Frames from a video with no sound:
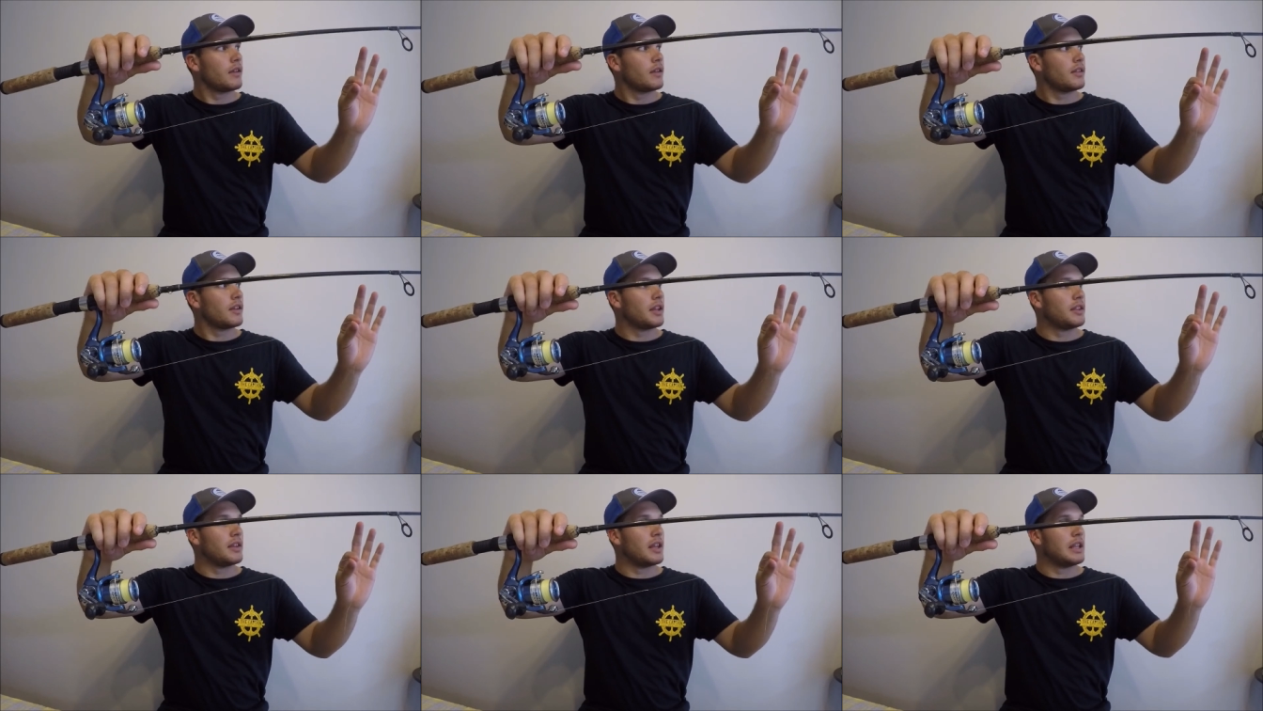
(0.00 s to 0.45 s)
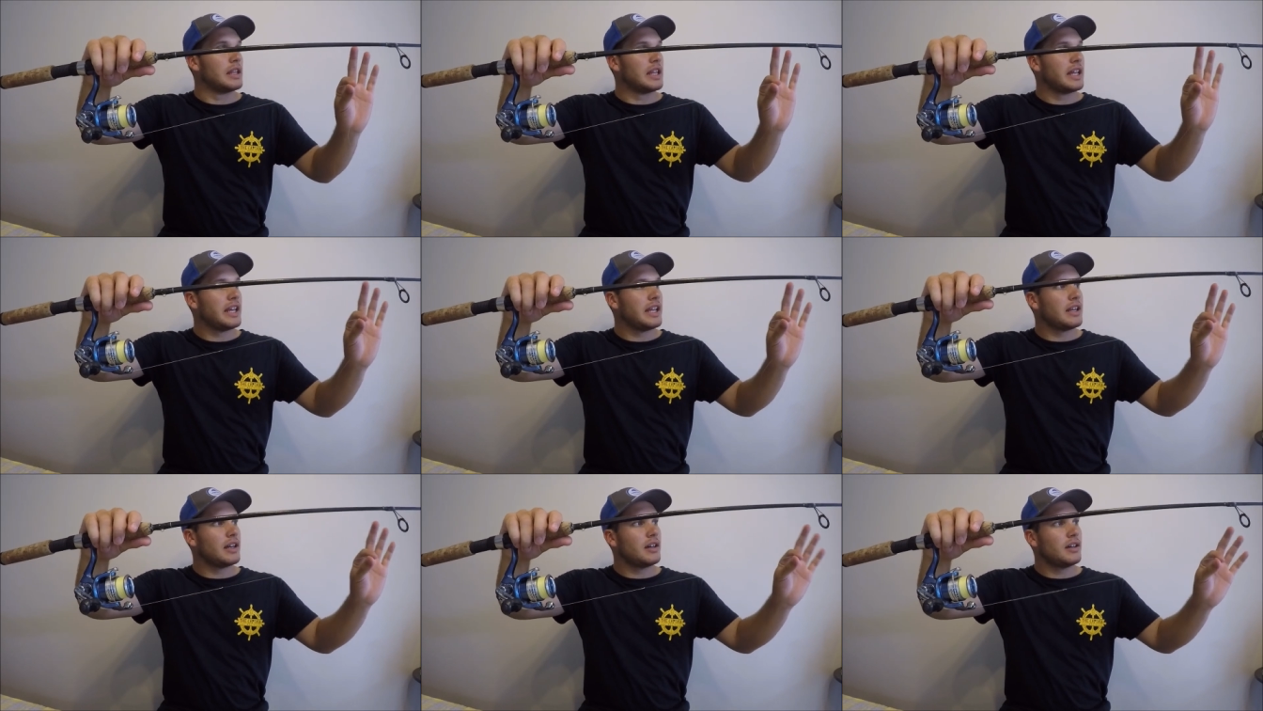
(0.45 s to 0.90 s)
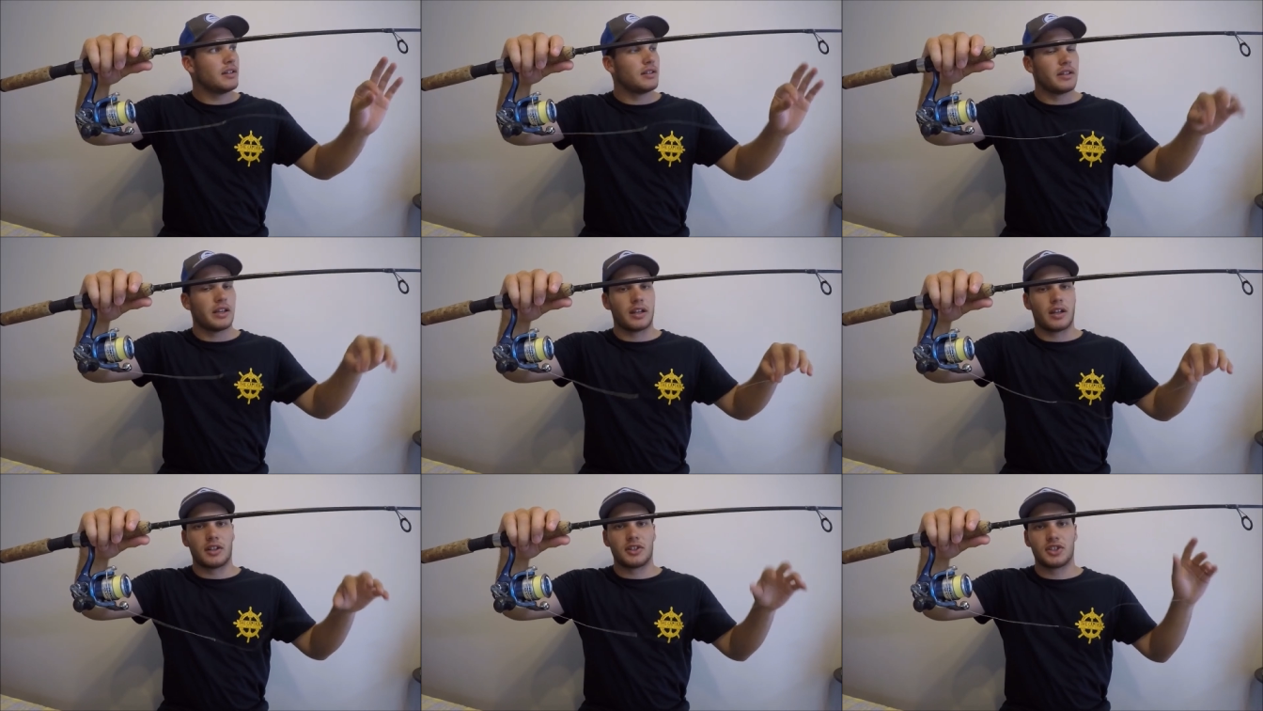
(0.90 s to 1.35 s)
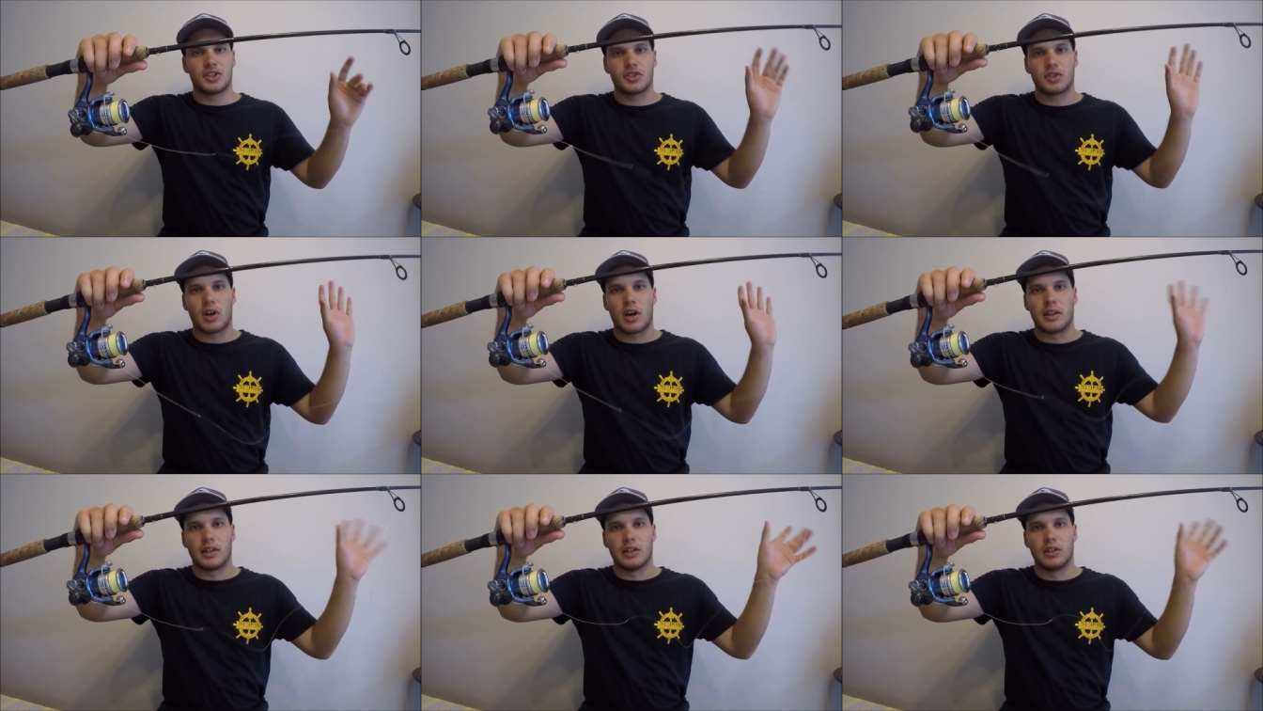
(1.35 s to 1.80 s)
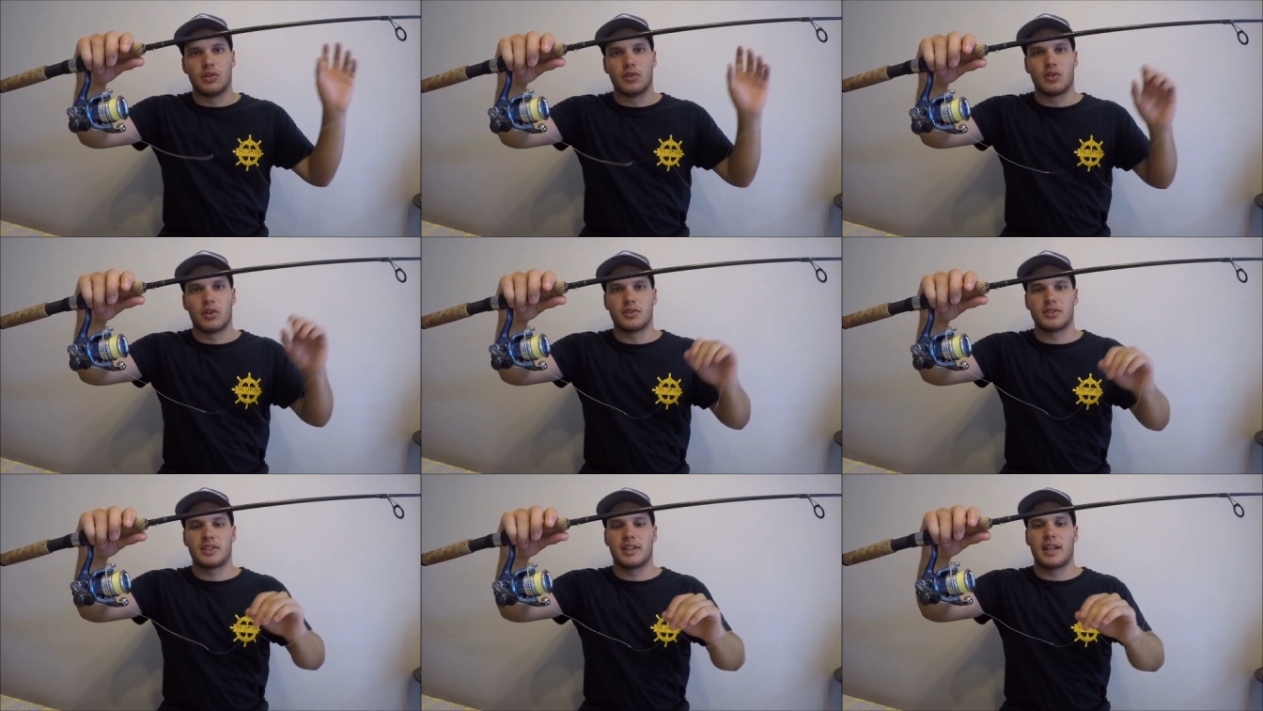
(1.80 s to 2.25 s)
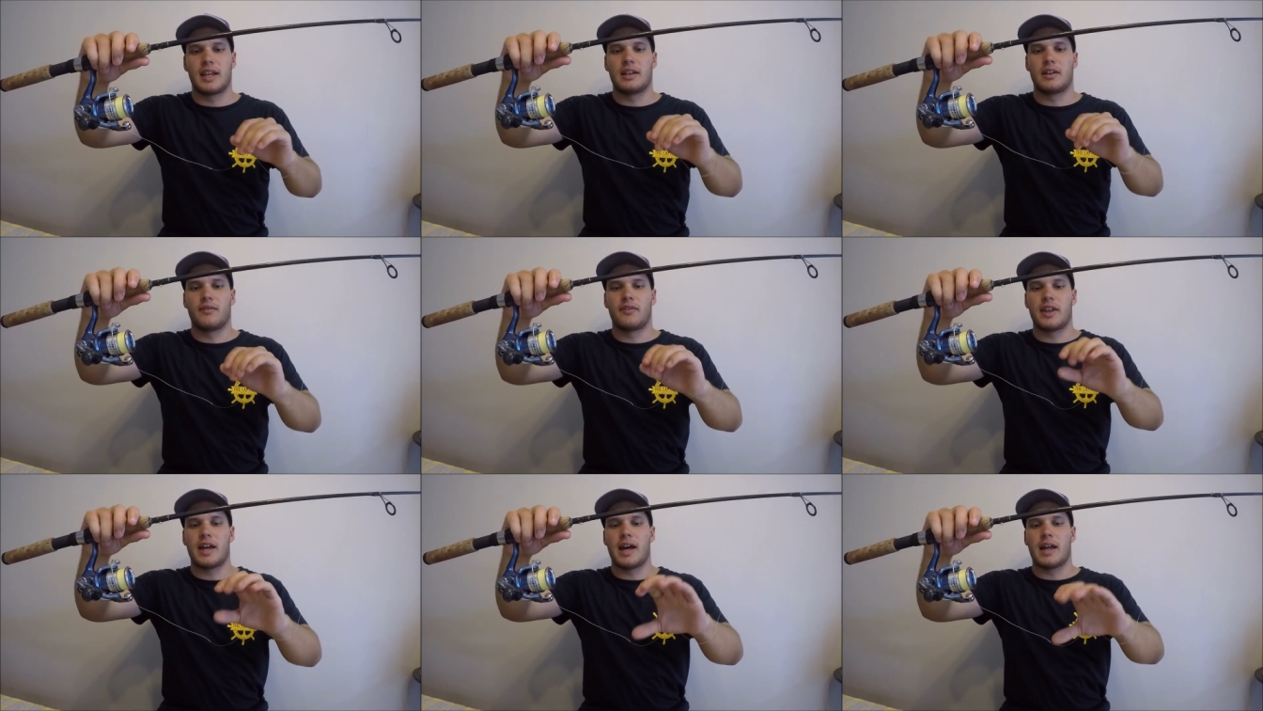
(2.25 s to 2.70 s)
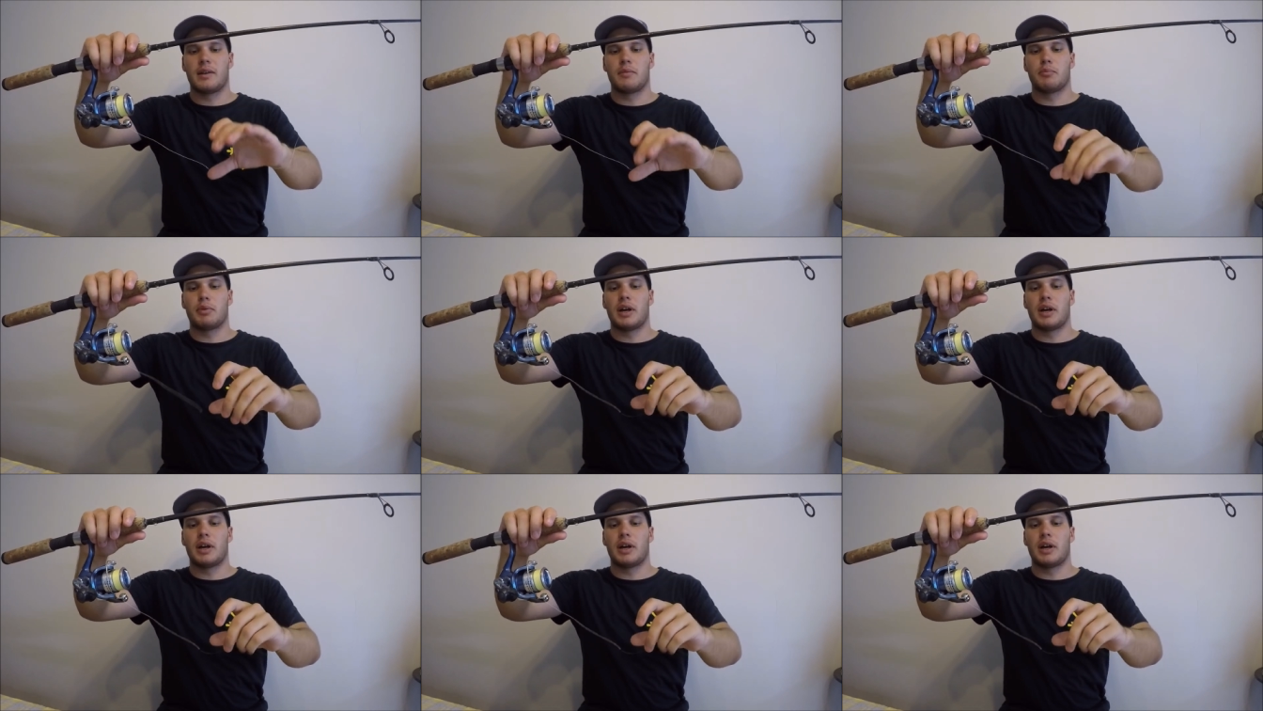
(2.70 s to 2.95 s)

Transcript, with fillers: then the leader, and I'll just tie the lure onto the end of that.